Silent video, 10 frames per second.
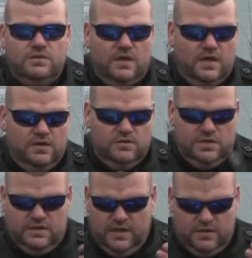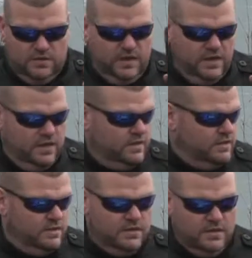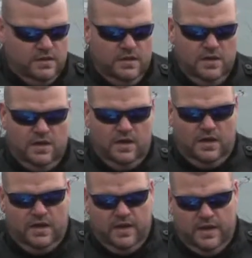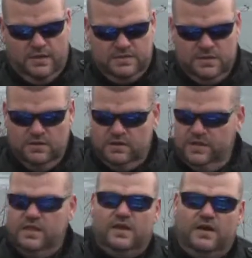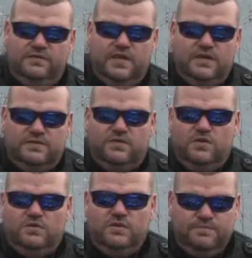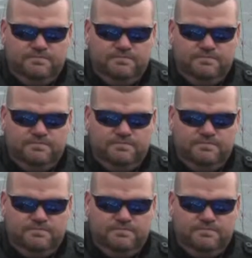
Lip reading: I use it day-to-day, and I absolutely love that phone.